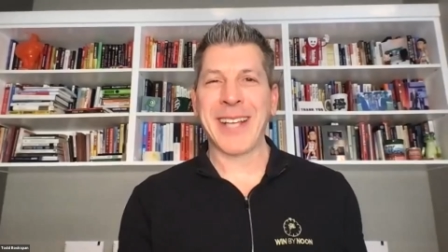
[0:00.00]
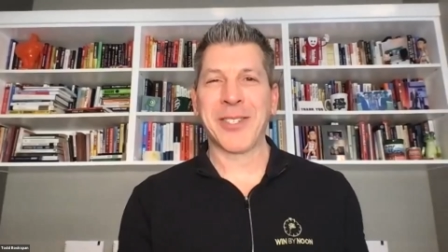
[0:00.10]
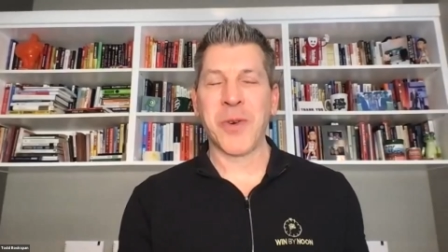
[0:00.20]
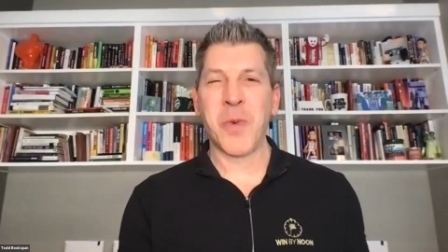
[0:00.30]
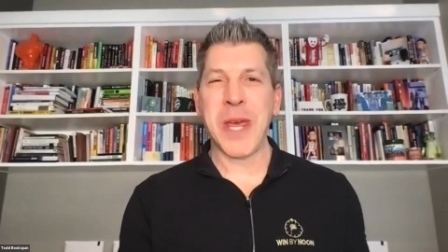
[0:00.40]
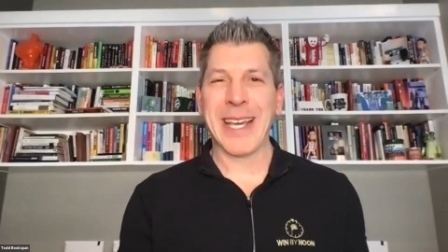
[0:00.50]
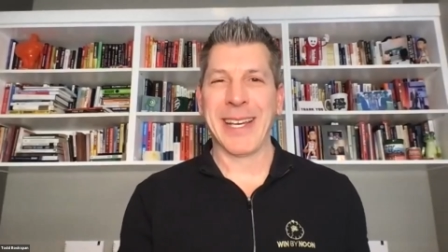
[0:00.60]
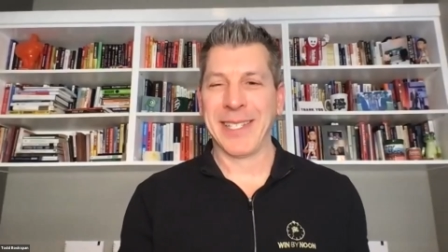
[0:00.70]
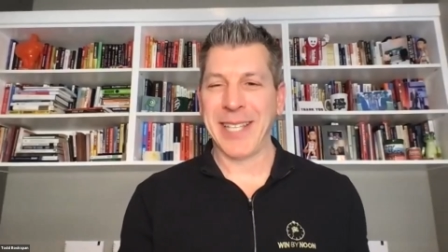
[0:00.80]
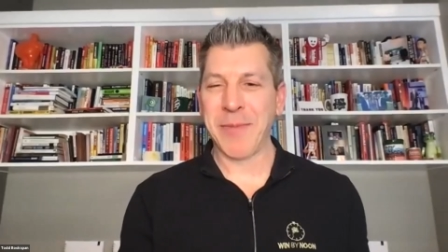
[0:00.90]
next week.
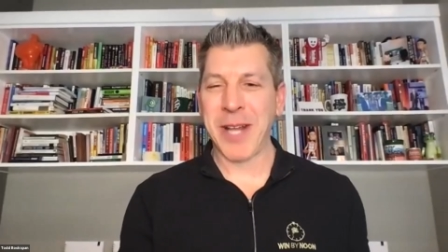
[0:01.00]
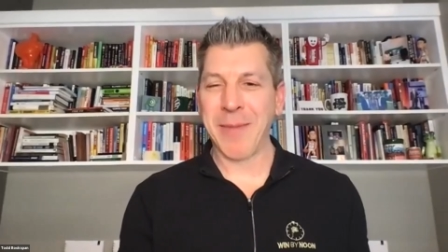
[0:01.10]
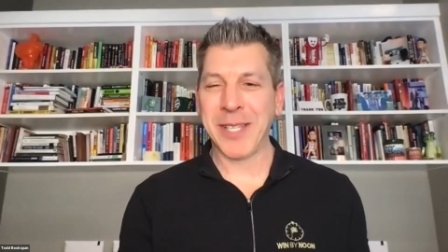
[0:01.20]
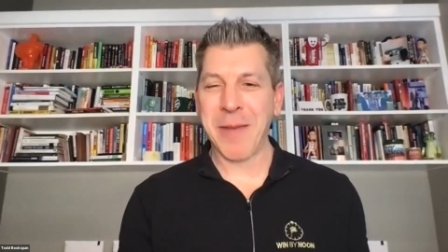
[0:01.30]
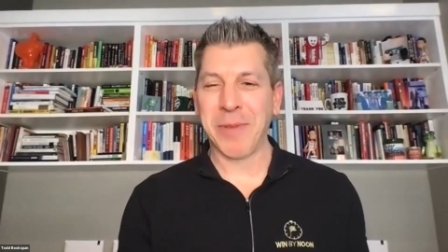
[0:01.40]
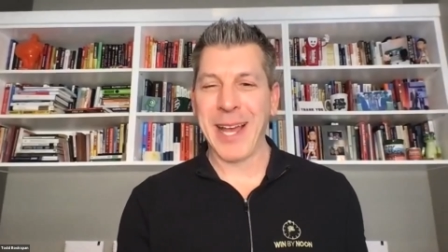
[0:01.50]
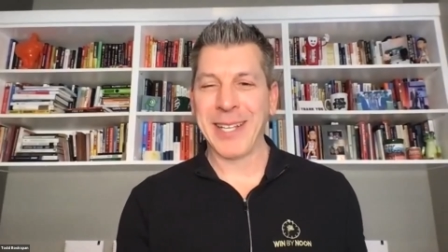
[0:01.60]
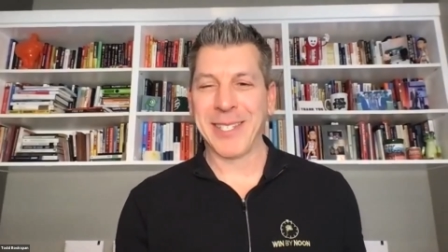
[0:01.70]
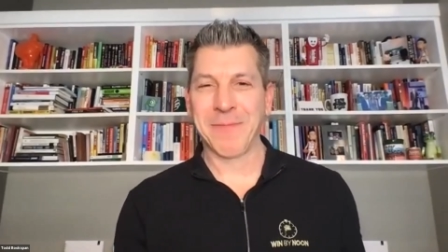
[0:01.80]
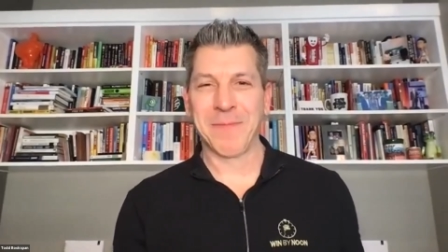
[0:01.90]
Same time, same
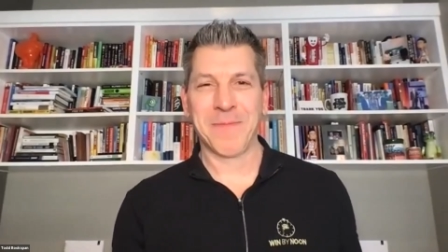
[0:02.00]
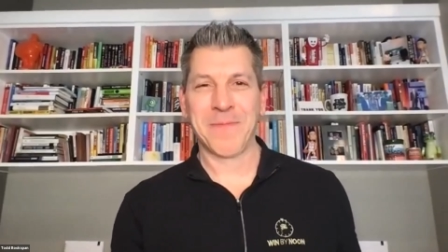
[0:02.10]
place.